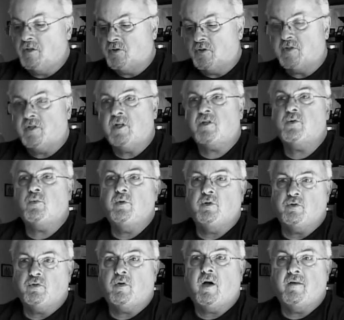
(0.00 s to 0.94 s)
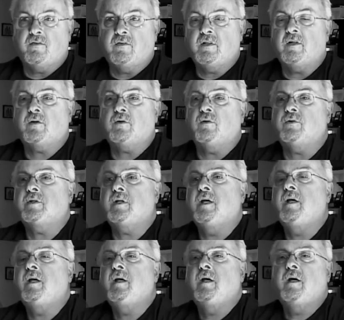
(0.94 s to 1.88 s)
These are six-wheel drive vehicles.
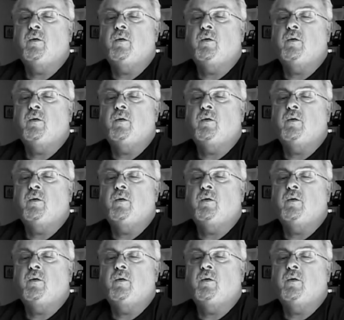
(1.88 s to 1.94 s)
Yeah.